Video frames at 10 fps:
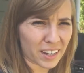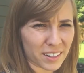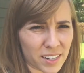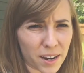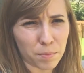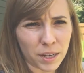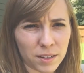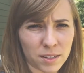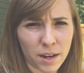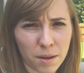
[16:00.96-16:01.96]
get a tan
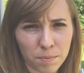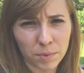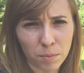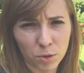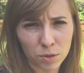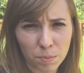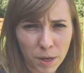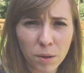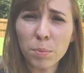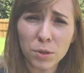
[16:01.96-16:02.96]
because I am the most
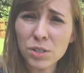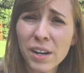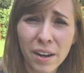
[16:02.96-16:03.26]
pale person